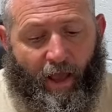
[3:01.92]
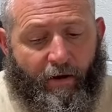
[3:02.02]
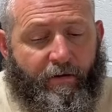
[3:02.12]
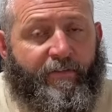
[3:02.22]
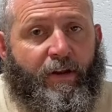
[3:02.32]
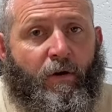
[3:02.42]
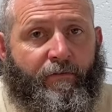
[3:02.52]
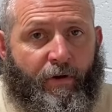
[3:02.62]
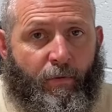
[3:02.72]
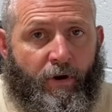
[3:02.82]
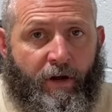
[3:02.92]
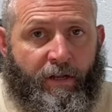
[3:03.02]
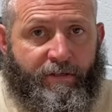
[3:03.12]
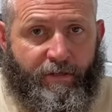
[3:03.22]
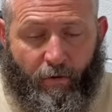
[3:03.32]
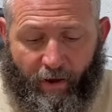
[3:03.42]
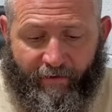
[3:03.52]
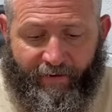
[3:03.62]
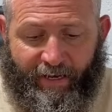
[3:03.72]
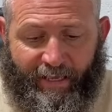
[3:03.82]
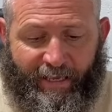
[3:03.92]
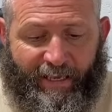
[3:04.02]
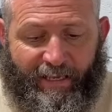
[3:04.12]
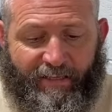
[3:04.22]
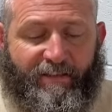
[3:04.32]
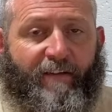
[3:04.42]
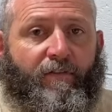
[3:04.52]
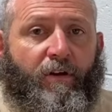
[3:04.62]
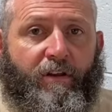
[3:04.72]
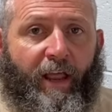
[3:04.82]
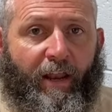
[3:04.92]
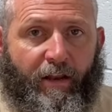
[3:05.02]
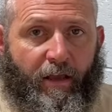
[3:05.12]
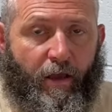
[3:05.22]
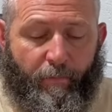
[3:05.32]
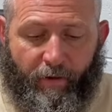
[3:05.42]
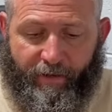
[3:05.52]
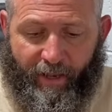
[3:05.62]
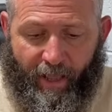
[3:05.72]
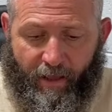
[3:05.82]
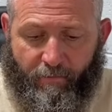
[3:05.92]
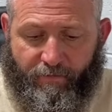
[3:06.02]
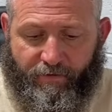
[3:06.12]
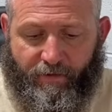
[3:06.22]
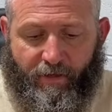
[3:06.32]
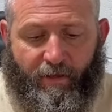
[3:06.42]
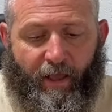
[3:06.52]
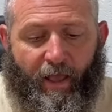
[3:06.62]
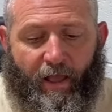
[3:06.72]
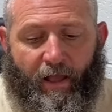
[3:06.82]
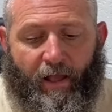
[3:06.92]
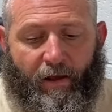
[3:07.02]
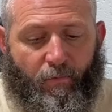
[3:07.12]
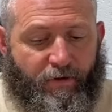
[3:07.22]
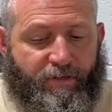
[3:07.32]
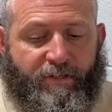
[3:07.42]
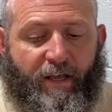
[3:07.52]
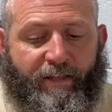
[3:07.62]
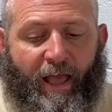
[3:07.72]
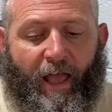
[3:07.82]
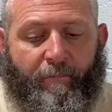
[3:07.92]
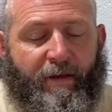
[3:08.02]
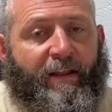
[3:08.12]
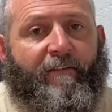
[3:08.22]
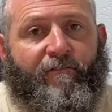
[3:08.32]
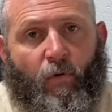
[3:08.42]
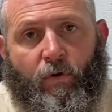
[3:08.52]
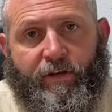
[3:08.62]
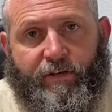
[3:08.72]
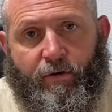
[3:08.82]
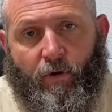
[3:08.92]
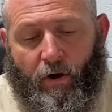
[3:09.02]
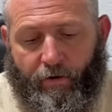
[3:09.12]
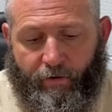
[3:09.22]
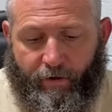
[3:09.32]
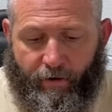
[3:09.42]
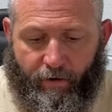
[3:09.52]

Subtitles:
I don't even know if it runs. It don't have any keys. I've looked at it a couple of times. We just got the high bid at 4,200.